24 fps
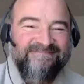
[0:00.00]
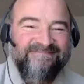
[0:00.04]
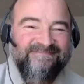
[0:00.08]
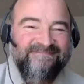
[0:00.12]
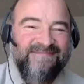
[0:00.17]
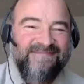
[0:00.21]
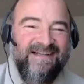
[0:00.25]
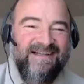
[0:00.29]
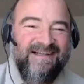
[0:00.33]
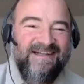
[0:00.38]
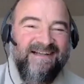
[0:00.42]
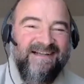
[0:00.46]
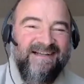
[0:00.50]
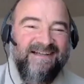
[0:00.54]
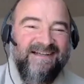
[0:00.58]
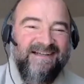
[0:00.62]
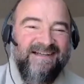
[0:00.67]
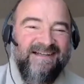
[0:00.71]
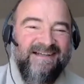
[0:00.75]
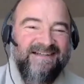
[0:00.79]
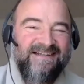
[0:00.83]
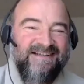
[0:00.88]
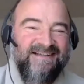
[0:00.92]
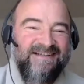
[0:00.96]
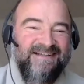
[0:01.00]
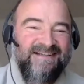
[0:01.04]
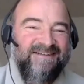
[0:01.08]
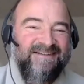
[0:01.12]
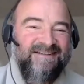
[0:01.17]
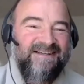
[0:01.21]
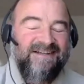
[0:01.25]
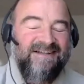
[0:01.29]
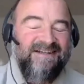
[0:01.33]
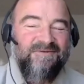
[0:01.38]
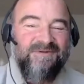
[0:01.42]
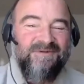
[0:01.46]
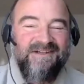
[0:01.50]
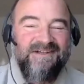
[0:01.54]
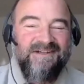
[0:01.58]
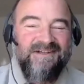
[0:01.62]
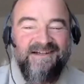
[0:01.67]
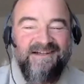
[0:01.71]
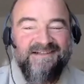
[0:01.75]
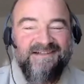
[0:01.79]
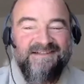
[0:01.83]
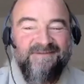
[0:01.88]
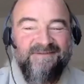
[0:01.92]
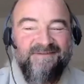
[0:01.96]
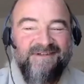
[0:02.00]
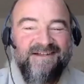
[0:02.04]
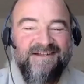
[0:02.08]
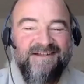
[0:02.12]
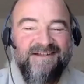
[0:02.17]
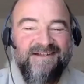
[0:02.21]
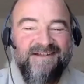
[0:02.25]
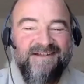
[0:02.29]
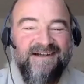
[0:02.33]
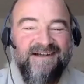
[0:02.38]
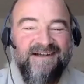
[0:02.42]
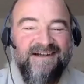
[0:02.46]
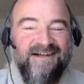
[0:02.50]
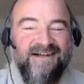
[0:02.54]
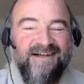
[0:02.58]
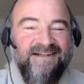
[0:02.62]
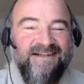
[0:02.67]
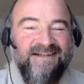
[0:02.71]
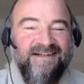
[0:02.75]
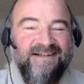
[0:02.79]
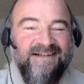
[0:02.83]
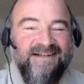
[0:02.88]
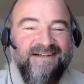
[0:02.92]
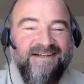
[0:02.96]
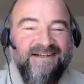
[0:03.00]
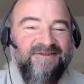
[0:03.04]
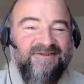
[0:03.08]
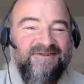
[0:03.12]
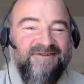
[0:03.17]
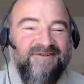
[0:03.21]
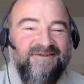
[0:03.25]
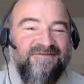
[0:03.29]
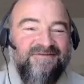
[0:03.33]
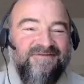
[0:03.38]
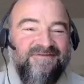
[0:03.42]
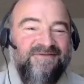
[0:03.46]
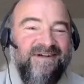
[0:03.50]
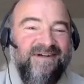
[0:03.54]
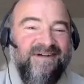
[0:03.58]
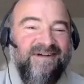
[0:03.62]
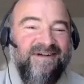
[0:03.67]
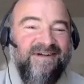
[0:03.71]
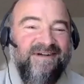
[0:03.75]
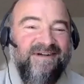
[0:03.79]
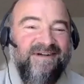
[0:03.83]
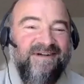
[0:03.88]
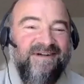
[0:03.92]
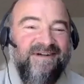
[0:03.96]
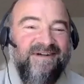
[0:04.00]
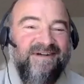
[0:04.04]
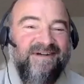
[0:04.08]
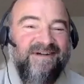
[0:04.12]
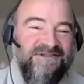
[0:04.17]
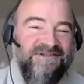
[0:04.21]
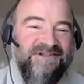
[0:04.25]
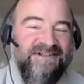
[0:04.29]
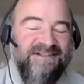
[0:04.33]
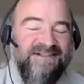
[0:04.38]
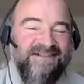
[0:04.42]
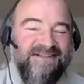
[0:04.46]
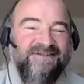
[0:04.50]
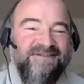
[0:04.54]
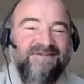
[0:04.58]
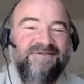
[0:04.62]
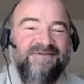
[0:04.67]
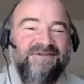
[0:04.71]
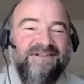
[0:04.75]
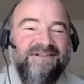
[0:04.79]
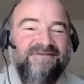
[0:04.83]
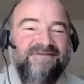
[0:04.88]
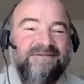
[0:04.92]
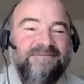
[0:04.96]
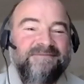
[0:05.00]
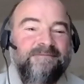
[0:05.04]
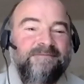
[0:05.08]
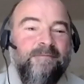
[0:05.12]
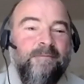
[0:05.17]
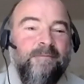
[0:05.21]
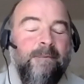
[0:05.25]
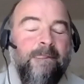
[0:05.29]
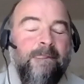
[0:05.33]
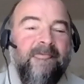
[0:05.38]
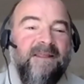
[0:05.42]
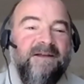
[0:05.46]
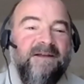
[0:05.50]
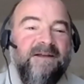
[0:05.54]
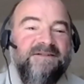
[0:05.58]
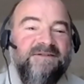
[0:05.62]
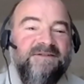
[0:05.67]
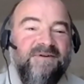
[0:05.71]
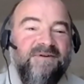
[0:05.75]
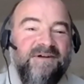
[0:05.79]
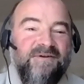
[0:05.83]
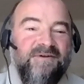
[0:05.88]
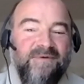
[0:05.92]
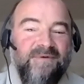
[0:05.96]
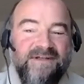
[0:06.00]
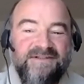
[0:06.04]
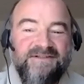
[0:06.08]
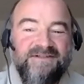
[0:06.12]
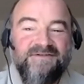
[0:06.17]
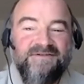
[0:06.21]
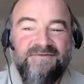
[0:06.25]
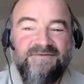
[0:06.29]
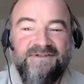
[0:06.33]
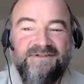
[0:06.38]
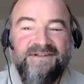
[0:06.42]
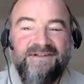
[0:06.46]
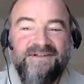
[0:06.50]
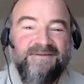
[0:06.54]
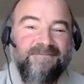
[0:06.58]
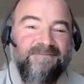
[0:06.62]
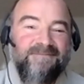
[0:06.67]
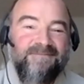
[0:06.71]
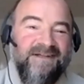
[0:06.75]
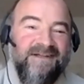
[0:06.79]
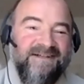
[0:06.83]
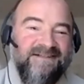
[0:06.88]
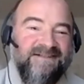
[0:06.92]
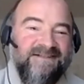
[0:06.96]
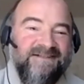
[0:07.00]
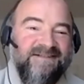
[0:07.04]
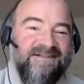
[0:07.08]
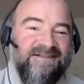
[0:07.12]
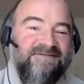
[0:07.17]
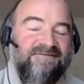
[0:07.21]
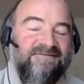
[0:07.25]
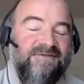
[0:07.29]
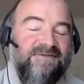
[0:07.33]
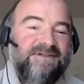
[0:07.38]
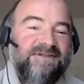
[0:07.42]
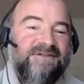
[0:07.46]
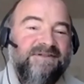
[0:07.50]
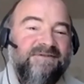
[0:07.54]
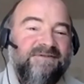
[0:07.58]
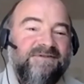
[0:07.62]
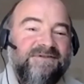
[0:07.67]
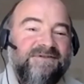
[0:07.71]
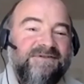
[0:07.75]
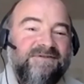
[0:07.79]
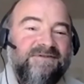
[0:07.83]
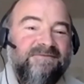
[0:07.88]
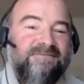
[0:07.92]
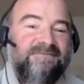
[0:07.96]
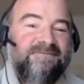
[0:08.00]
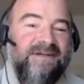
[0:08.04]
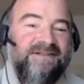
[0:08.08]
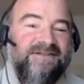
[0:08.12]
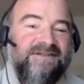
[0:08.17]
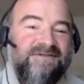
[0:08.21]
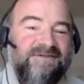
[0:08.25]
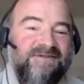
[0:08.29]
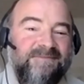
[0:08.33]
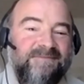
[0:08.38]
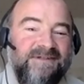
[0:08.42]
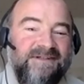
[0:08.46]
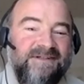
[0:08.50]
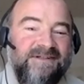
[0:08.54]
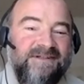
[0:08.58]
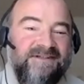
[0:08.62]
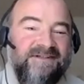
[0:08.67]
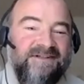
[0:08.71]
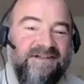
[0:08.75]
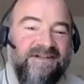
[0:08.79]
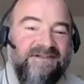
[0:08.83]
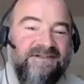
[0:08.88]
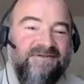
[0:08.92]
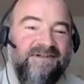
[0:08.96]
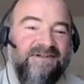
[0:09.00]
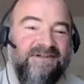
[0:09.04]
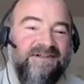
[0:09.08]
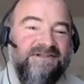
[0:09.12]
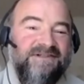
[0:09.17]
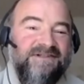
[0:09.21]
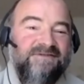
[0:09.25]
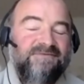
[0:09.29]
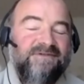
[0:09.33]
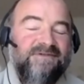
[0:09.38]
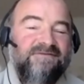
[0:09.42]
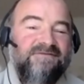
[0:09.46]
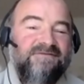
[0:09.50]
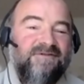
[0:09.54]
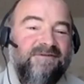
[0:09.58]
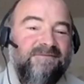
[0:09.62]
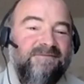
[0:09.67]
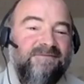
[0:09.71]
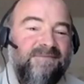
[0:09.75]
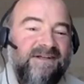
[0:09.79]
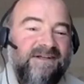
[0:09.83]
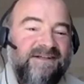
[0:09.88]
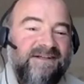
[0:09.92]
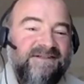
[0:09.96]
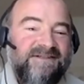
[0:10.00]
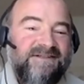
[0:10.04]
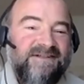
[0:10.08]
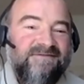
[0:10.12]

Like I looked like some guy of right wing, or I don't know what, revisionist or whatever. So I went to another place that was also meant to be an education reform place.